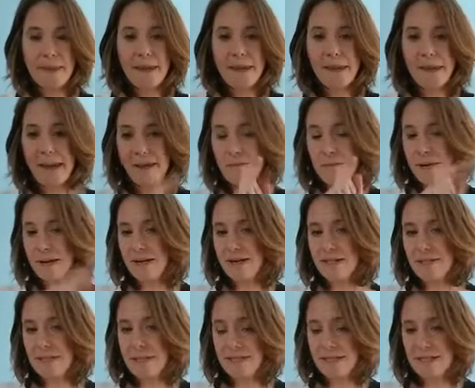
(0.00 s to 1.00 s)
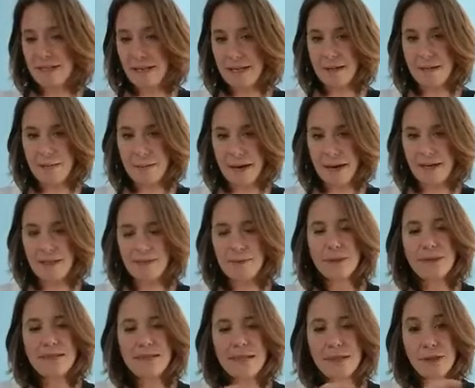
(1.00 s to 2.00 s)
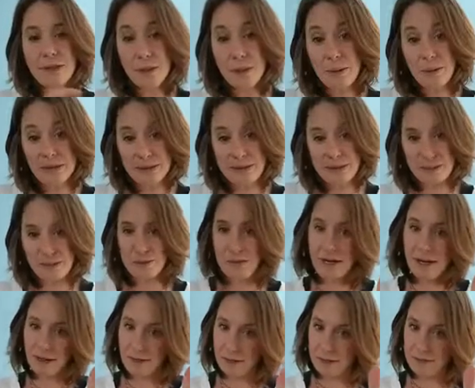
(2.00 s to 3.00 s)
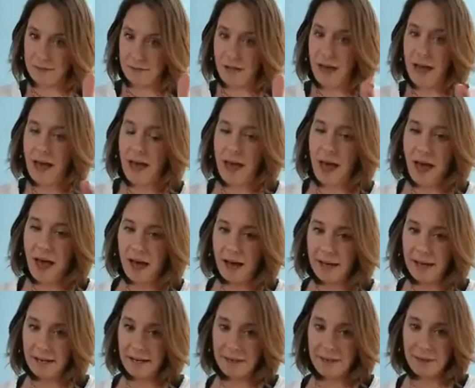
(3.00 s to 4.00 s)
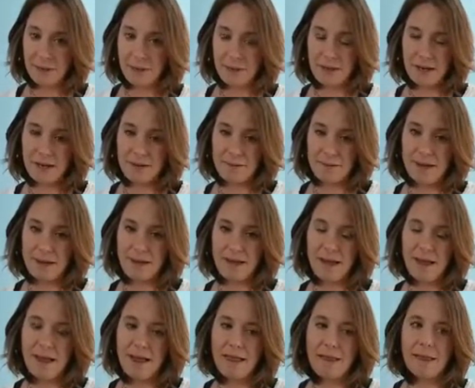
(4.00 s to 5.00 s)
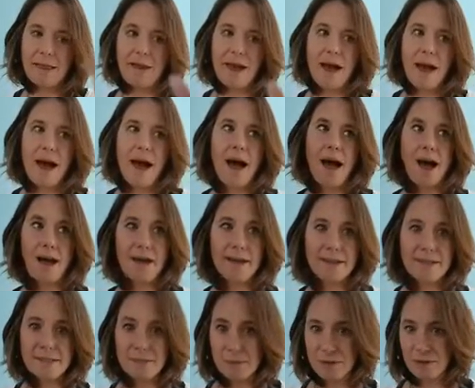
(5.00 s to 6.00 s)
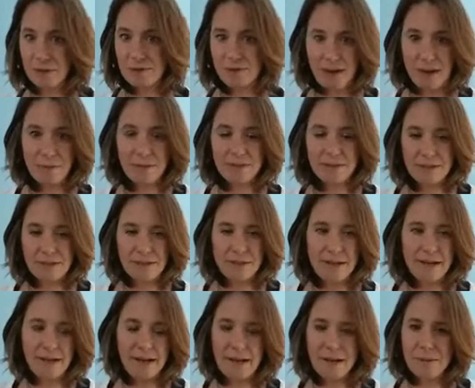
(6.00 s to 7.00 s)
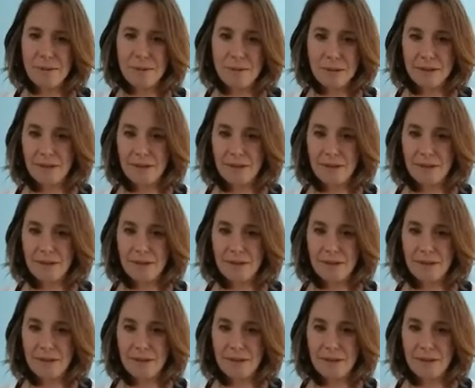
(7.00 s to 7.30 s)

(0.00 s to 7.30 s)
And I have my sight in mind because I know this is where I live. I know that in my like highest, most vibrant state, I'm a